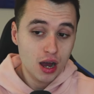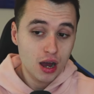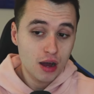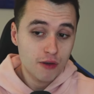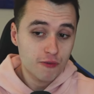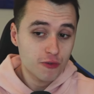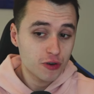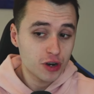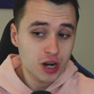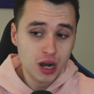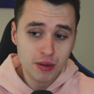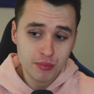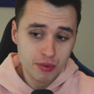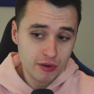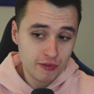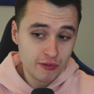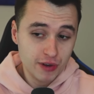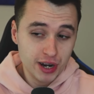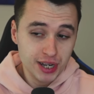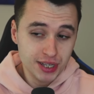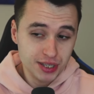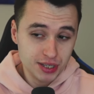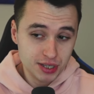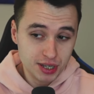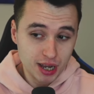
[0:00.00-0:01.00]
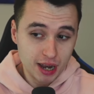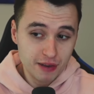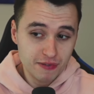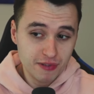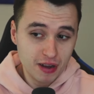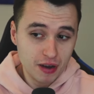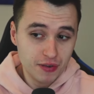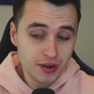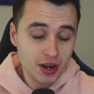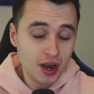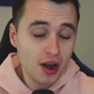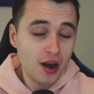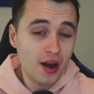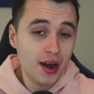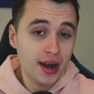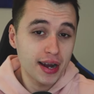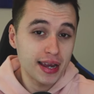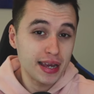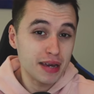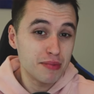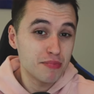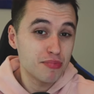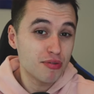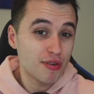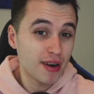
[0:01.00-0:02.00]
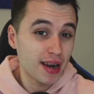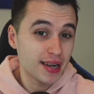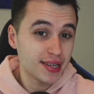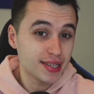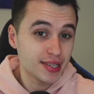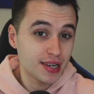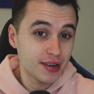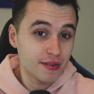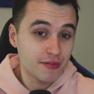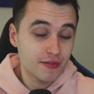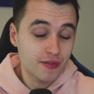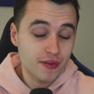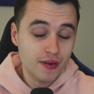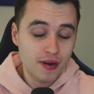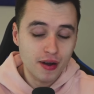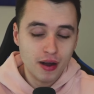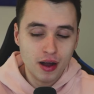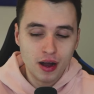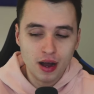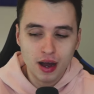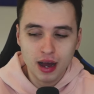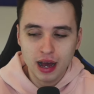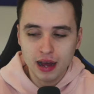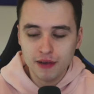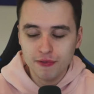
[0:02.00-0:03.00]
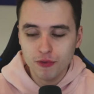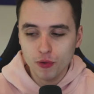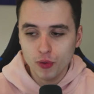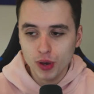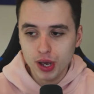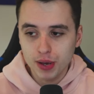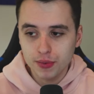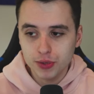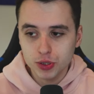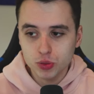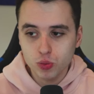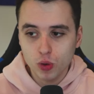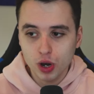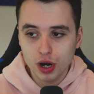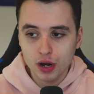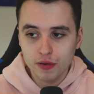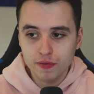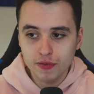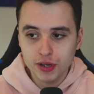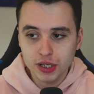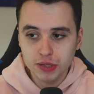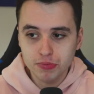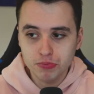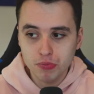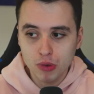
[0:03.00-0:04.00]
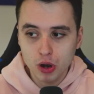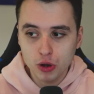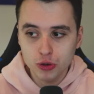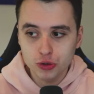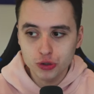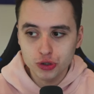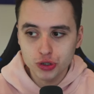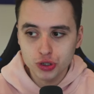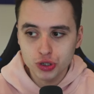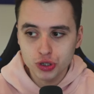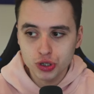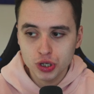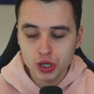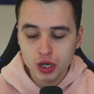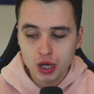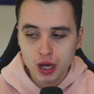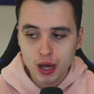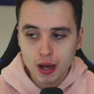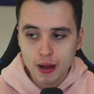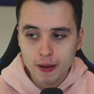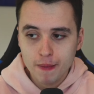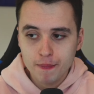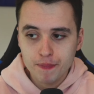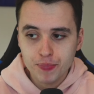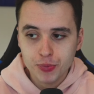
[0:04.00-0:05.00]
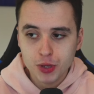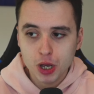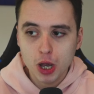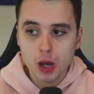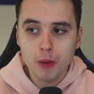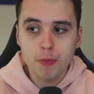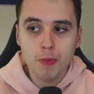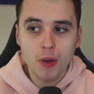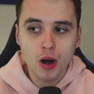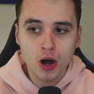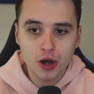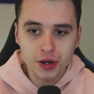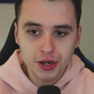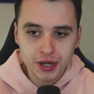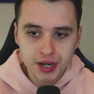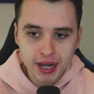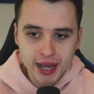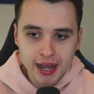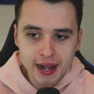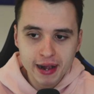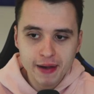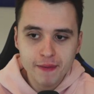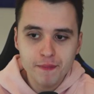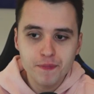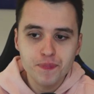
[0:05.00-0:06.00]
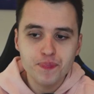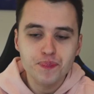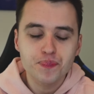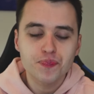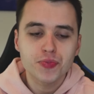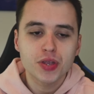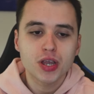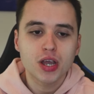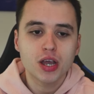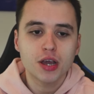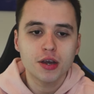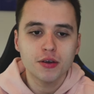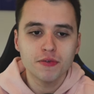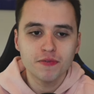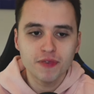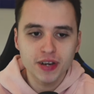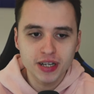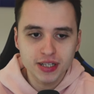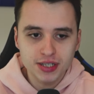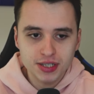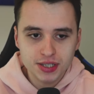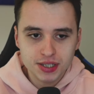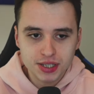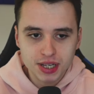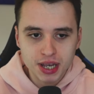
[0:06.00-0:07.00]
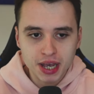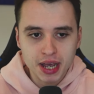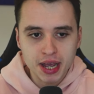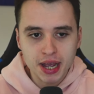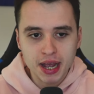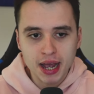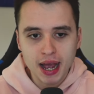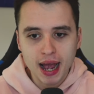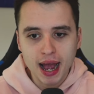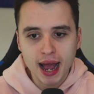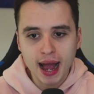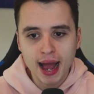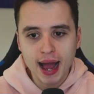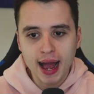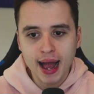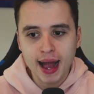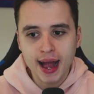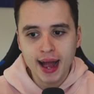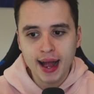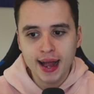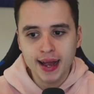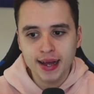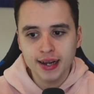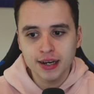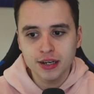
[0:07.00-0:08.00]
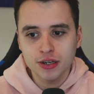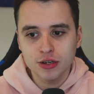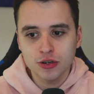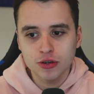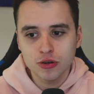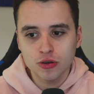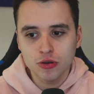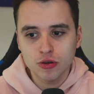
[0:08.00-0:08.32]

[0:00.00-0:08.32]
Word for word: for a number of reasons I found it highly impressive. I thought it was one of his most commanding, convincing and